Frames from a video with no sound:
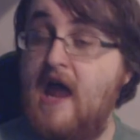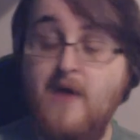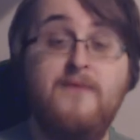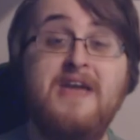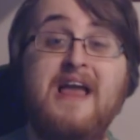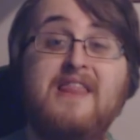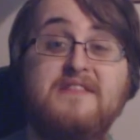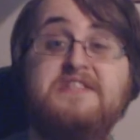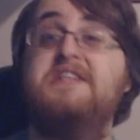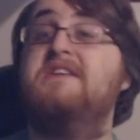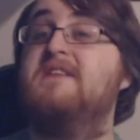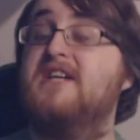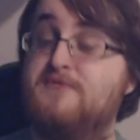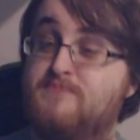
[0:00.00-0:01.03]
In
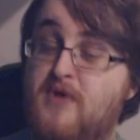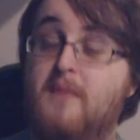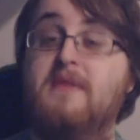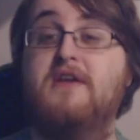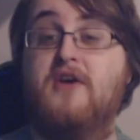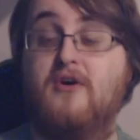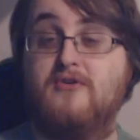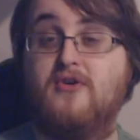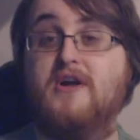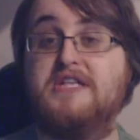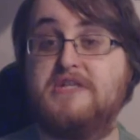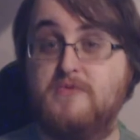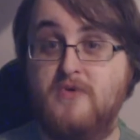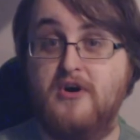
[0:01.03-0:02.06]
reality, that's probably not
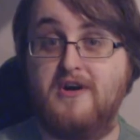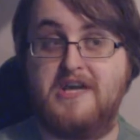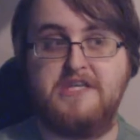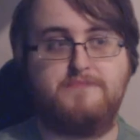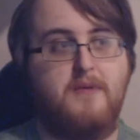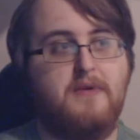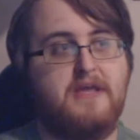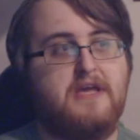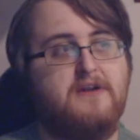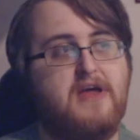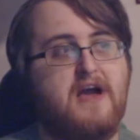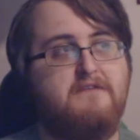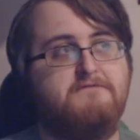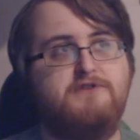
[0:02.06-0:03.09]
going to work. He's probably
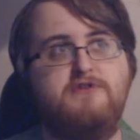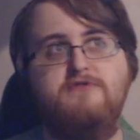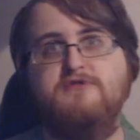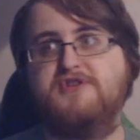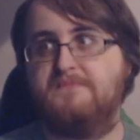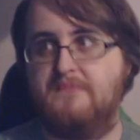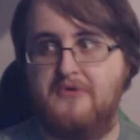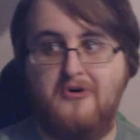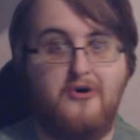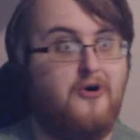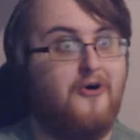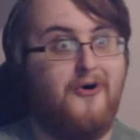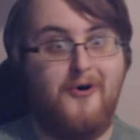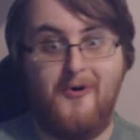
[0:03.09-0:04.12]
going to have to use
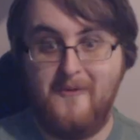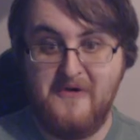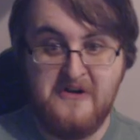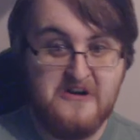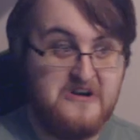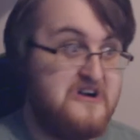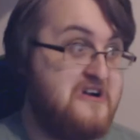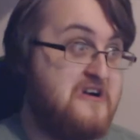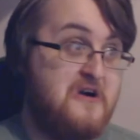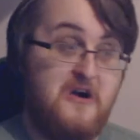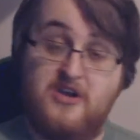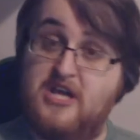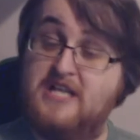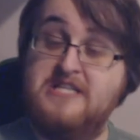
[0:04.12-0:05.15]
more
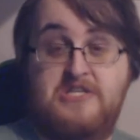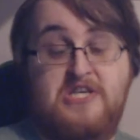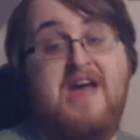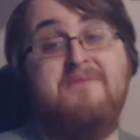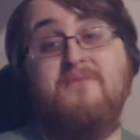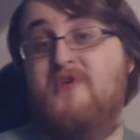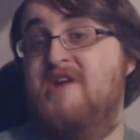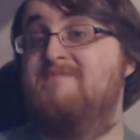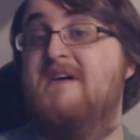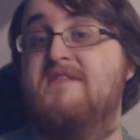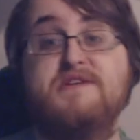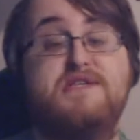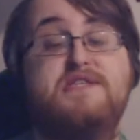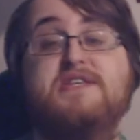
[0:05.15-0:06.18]
contemporary
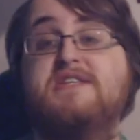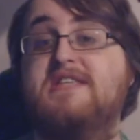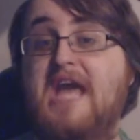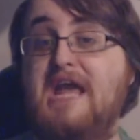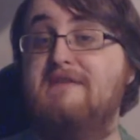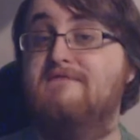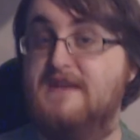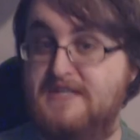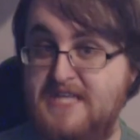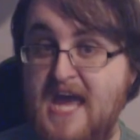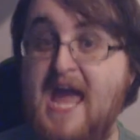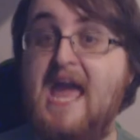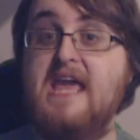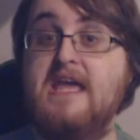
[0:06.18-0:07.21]
methods to save the
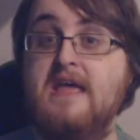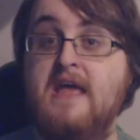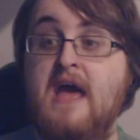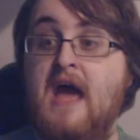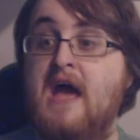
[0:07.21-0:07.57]
day.